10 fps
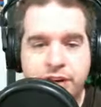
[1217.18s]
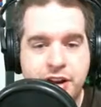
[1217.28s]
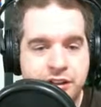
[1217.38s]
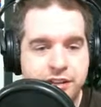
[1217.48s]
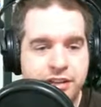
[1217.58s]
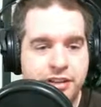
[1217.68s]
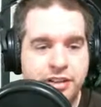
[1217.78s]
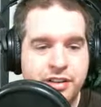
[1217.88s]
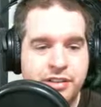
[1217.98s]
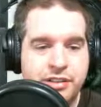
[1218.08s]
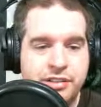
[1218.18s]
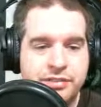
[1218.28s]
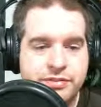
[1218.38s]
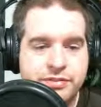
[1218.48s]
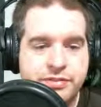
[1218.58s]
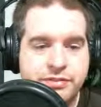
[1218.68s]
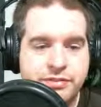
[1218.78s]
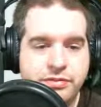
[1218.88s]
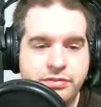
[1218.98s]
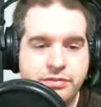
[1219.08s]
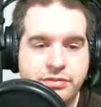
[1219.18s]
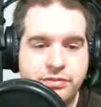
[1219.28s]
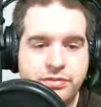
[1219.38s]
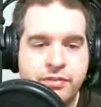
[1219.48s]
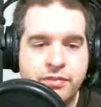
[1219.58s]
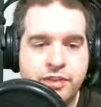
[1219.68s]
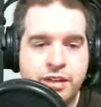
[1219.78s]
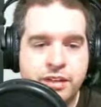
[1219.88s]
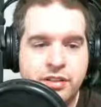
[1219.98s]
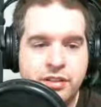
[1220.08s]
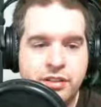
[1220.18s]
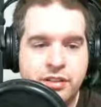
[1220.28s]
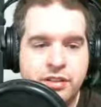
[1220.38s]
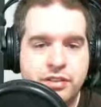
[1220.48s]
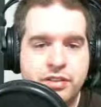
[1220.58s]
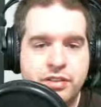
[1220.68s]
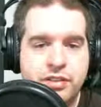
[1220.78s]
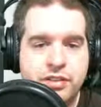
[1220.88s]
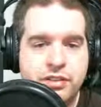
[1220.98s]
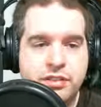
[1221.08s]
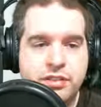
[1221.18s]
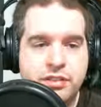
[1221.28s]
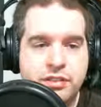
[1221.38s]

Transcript: Yeah, absolutely. I'm happy for all those PlayStation owners.